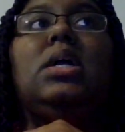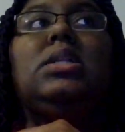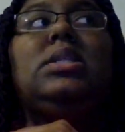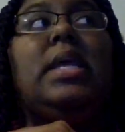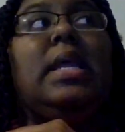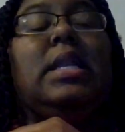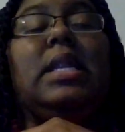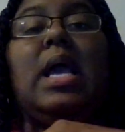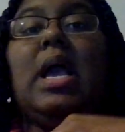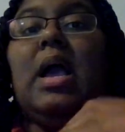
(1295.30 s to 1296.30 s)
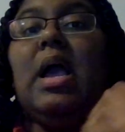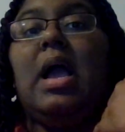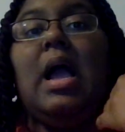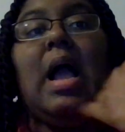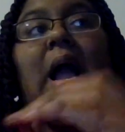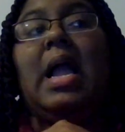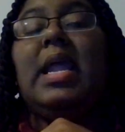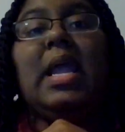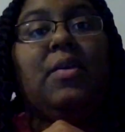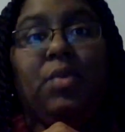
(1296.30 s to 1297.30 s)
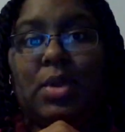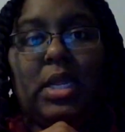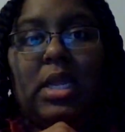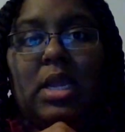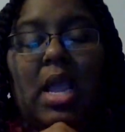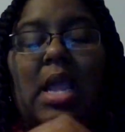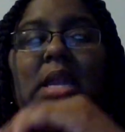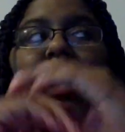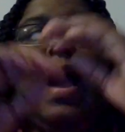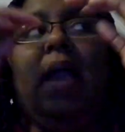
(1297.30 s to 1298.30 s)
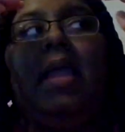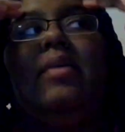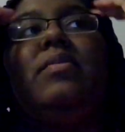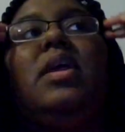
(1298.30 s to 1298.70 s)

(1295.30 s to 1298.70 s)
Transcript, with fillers: than I ever did. And I have